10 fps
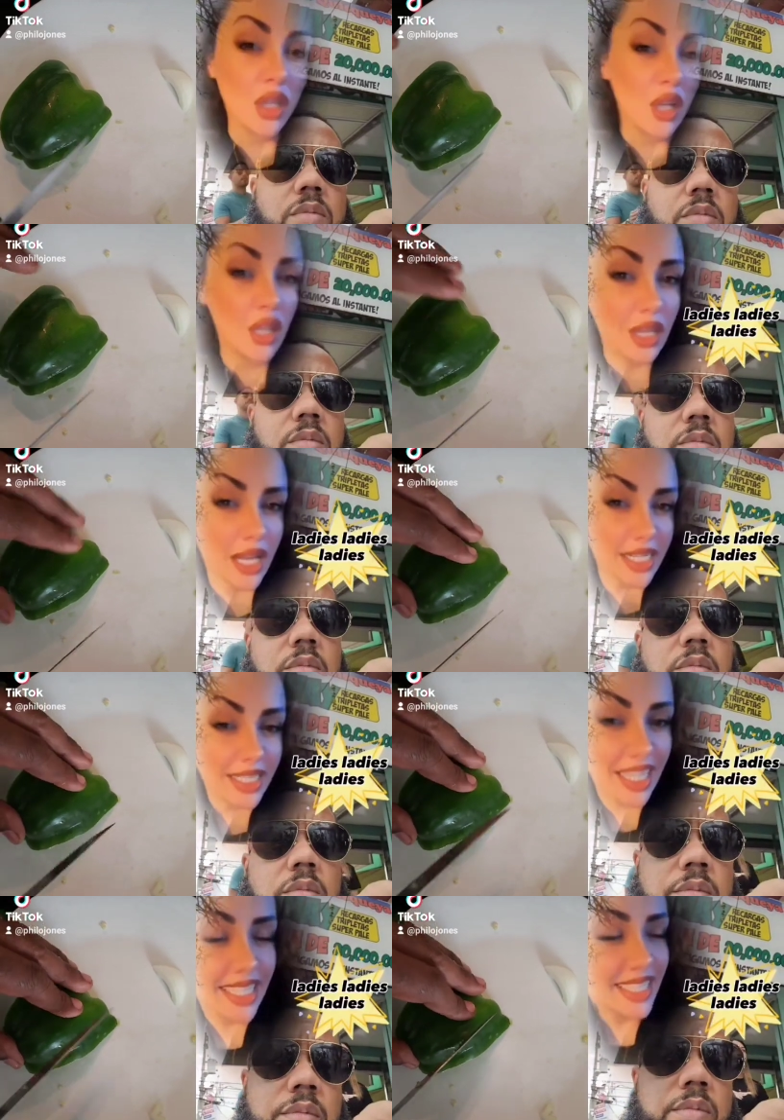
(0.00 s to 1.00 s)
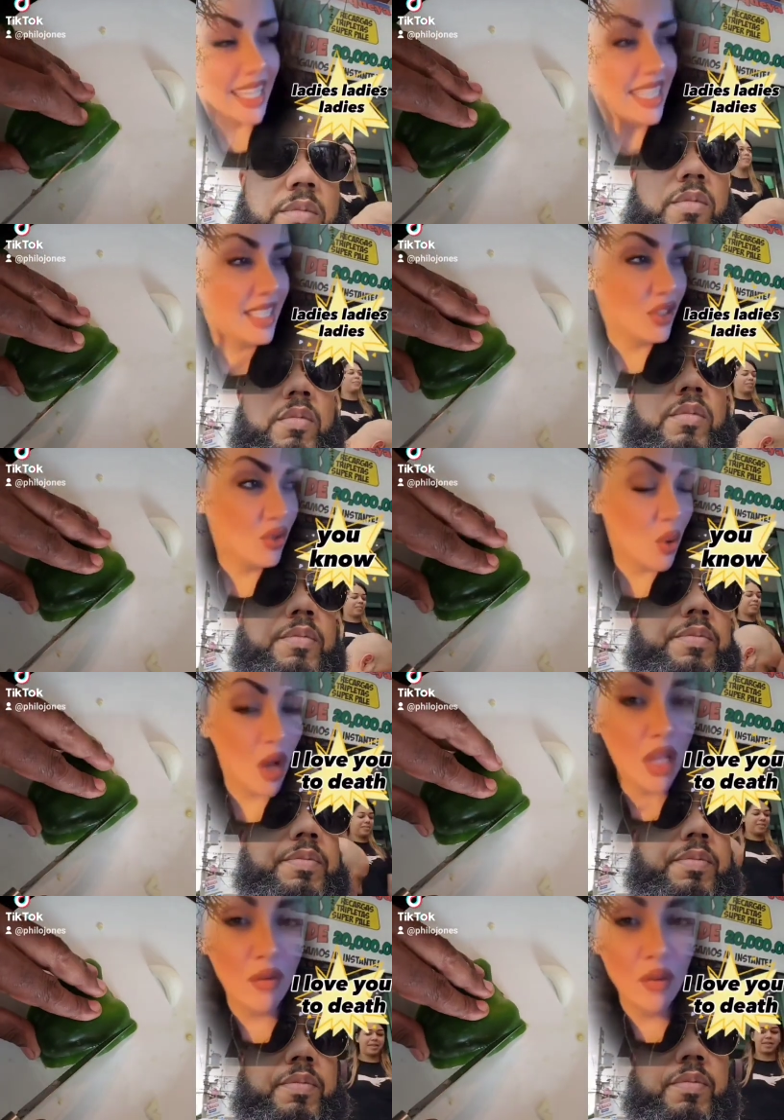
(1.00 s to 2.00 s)
Ladies, ladies, ladies, you know I
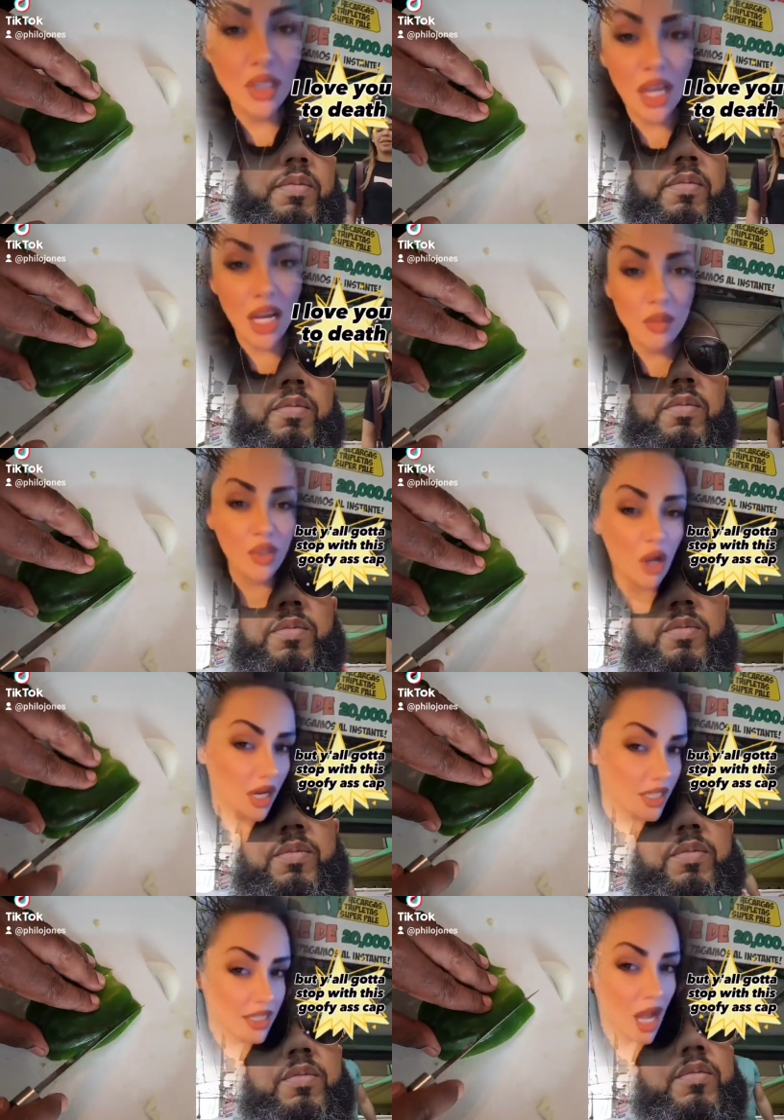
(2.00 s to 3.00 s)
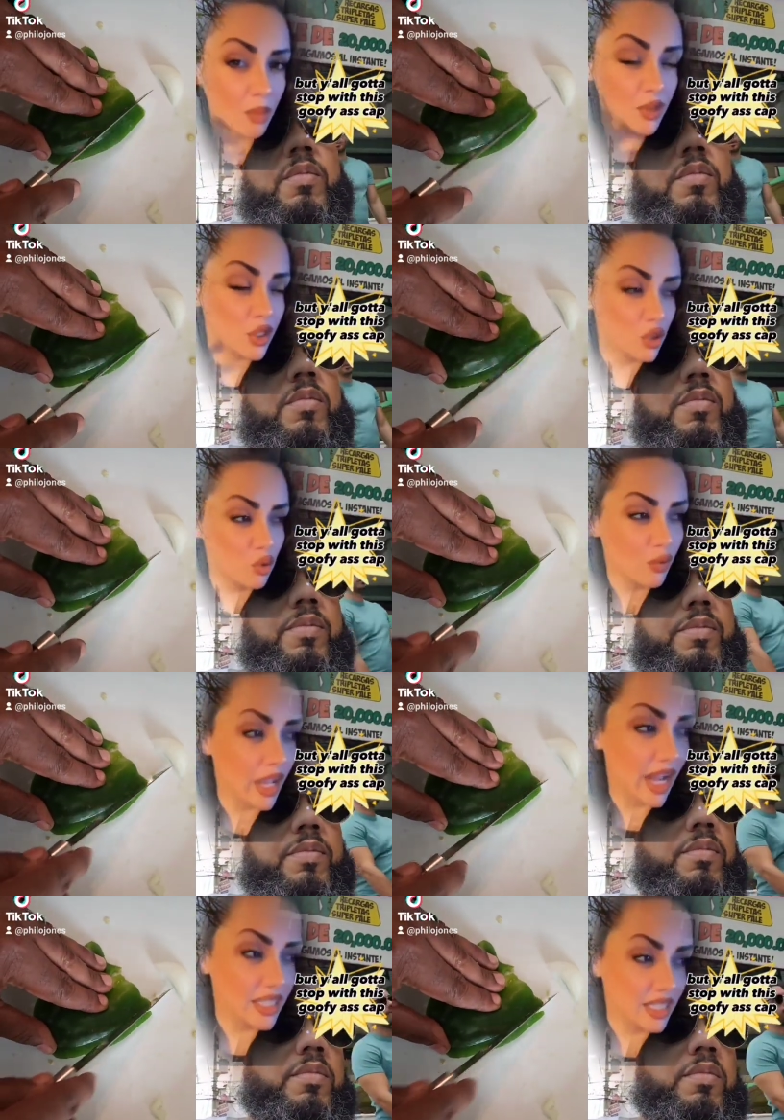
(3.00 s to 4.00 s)
love you to death, but y'all got to stop with this goofy
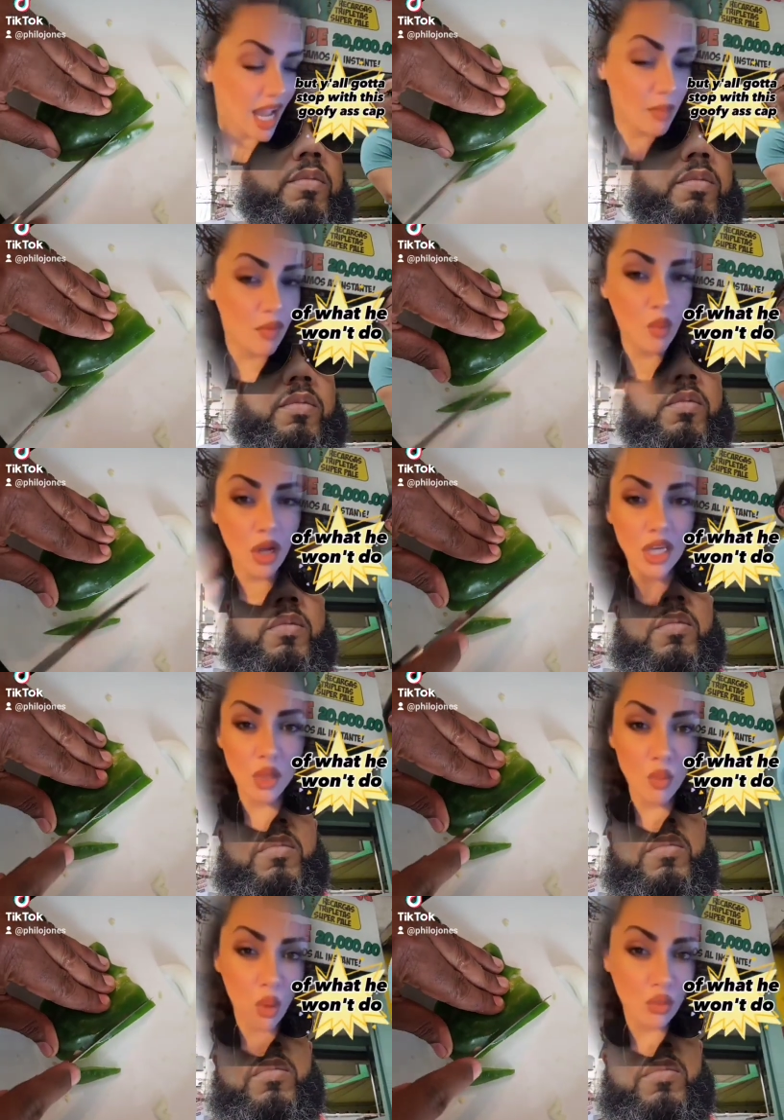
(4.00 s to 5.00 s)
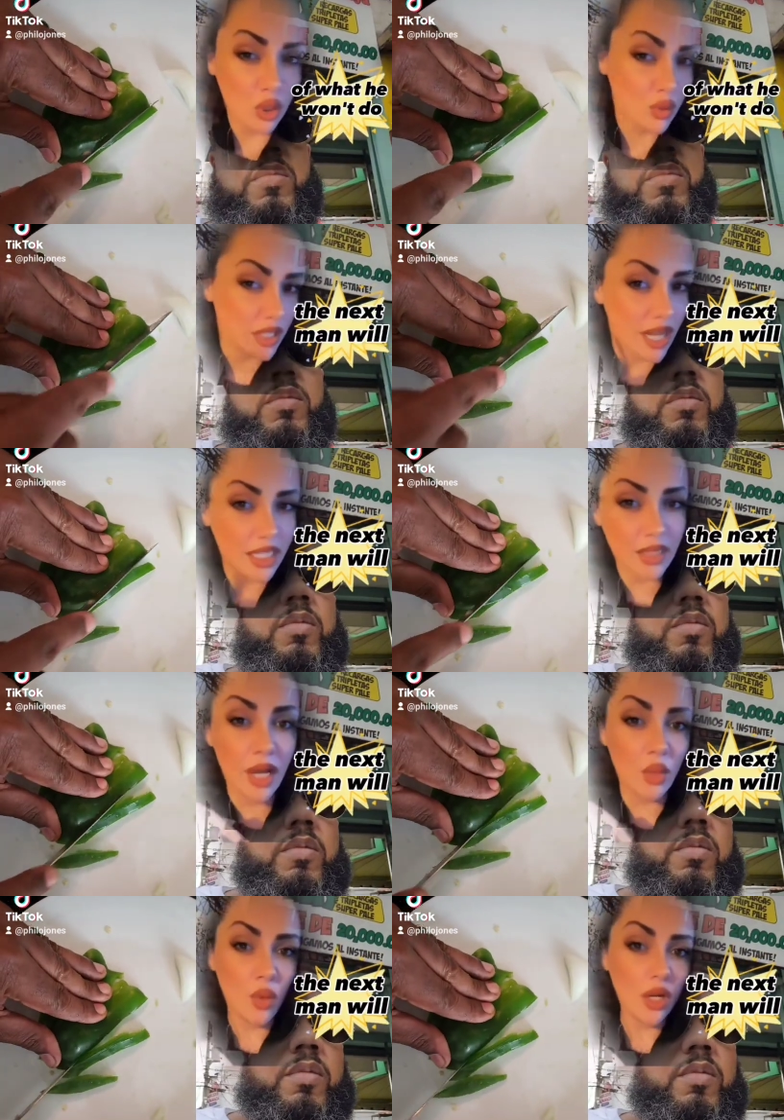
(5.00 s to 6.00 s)
ass cap of what he won't do, the next
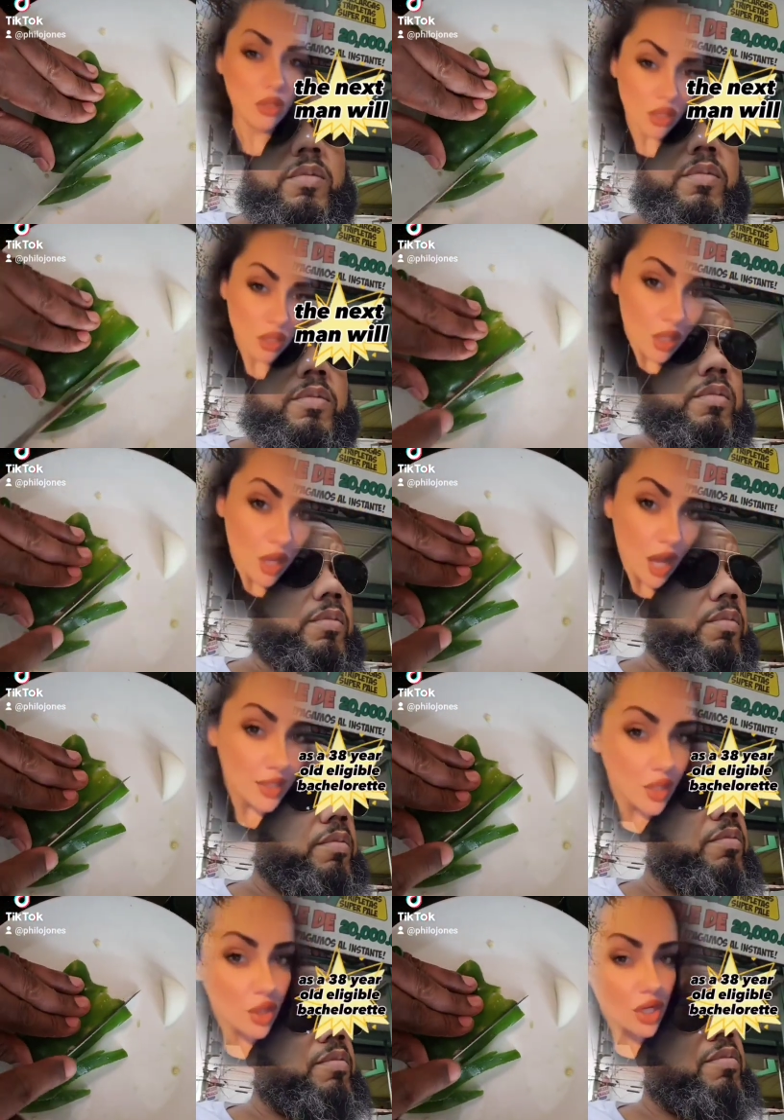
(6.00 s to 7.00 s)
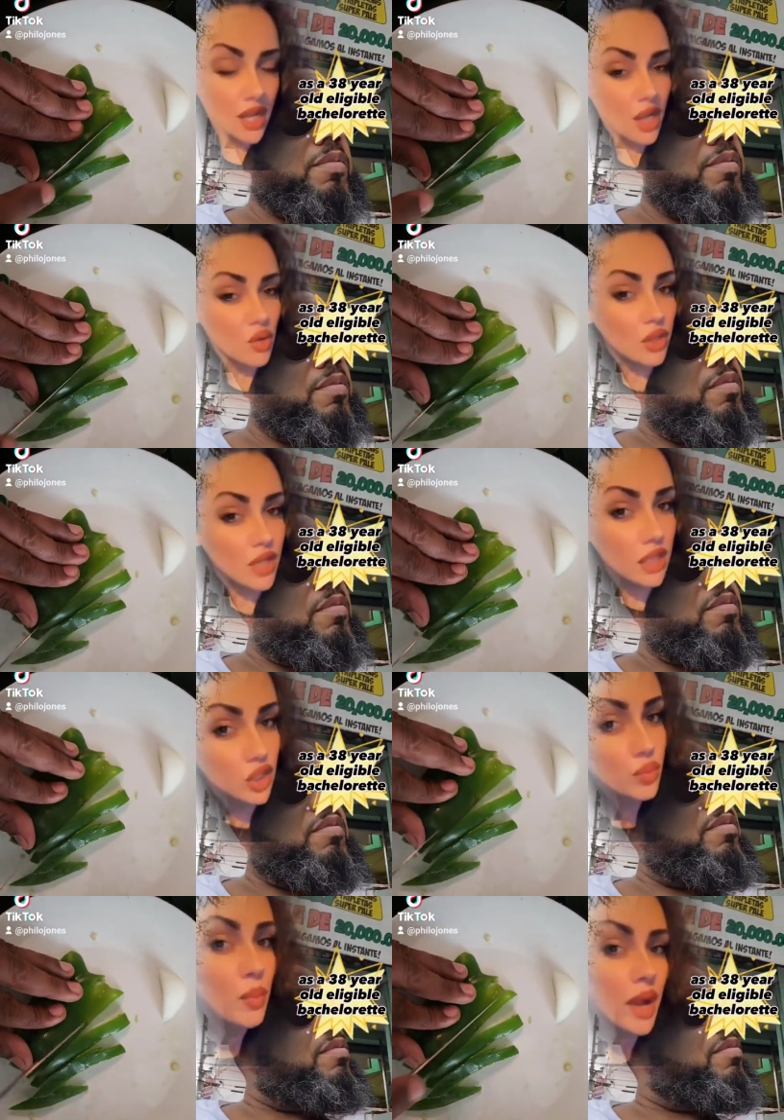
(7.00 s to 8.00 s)
man will. As a 38 year old
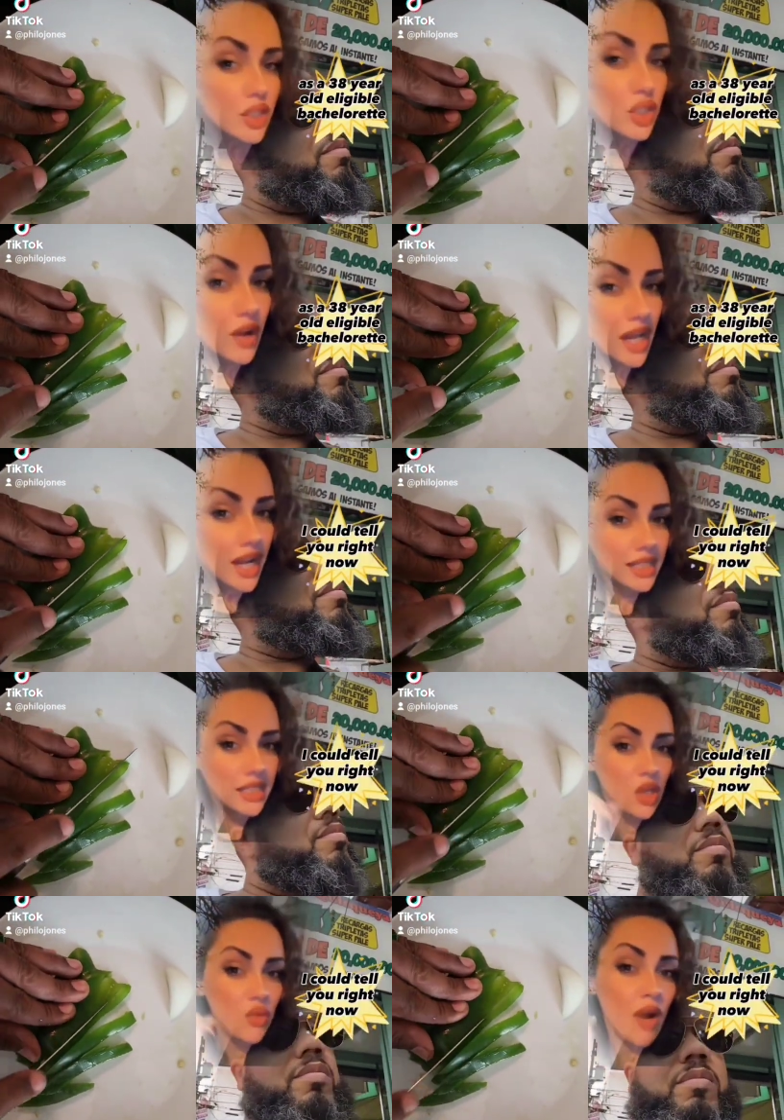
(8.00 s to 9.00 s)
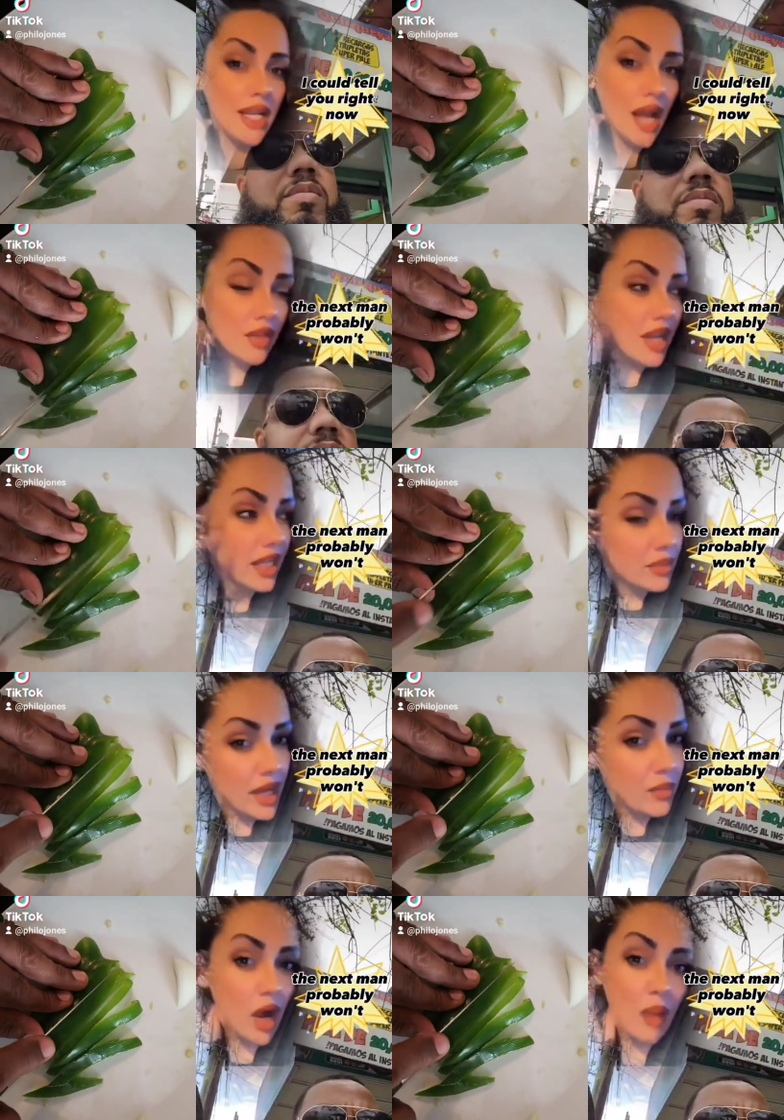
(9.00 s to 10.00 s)
eligible bachelorette, I could tell you right now, the next
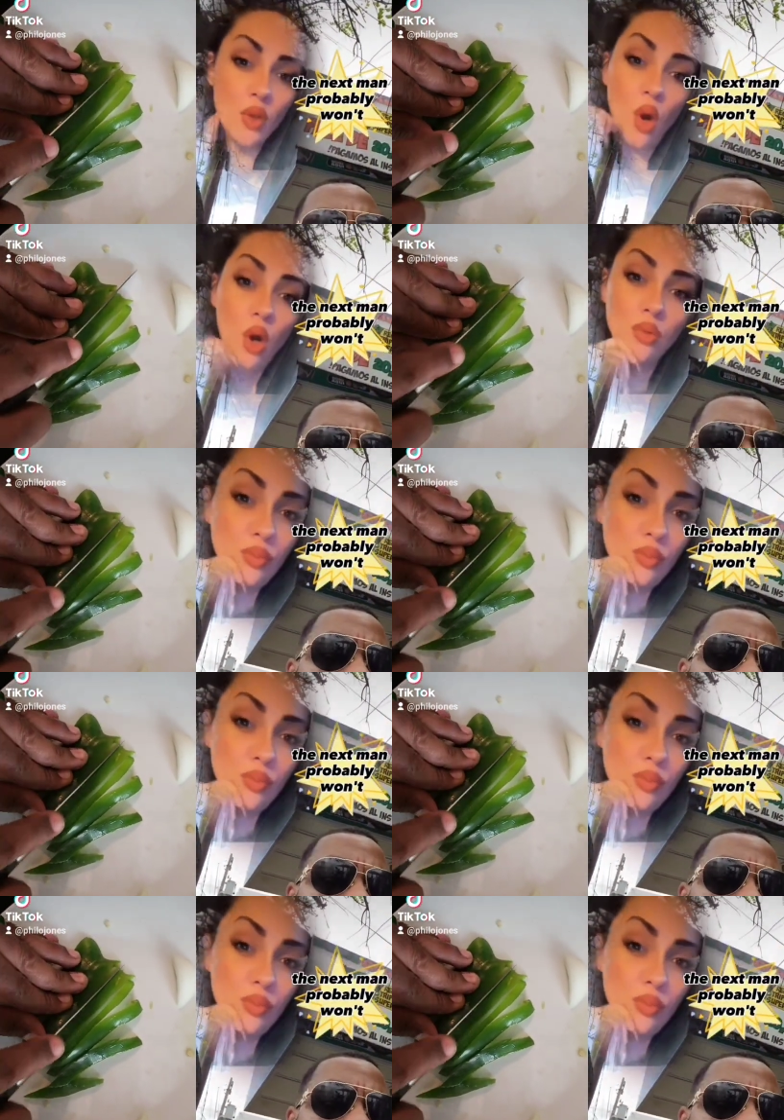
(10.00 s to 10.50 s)
man probably won't.